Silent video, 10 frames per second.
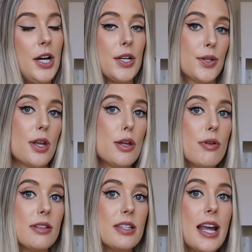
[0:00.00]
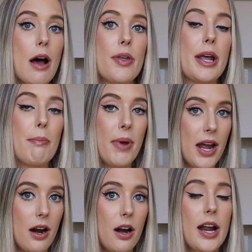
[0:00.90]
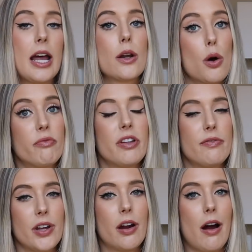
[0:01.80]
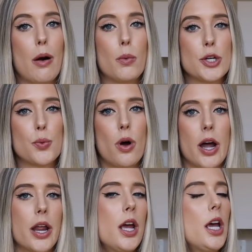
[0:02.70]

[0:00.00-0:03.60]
so that you can see how they compare and hopefully figure figure out which one